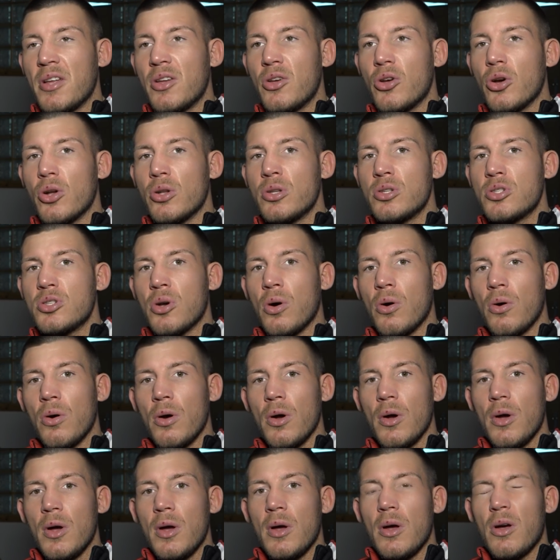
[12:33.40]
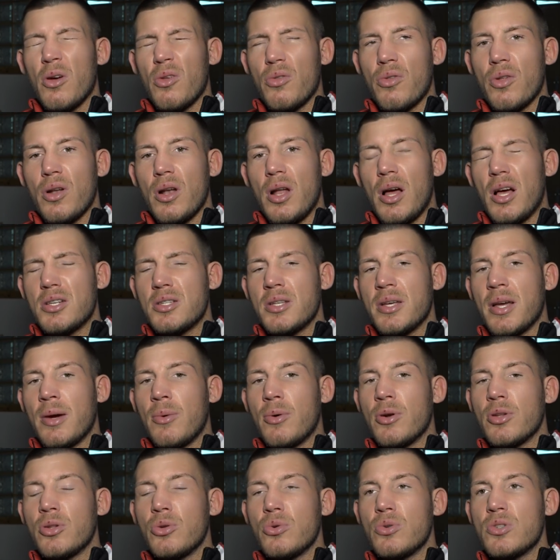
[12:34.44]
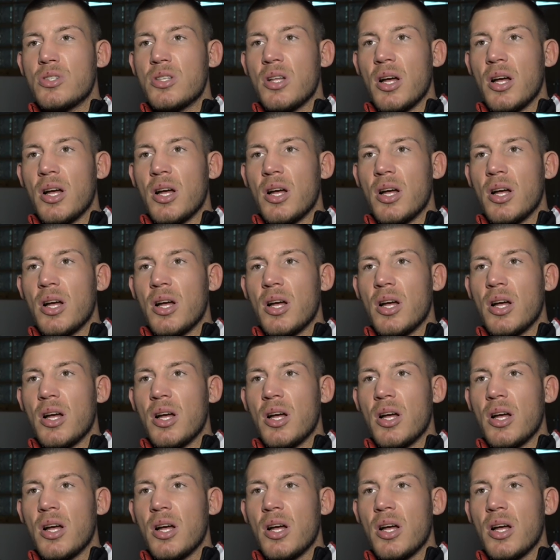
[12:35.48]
good. So the last thing I want to do is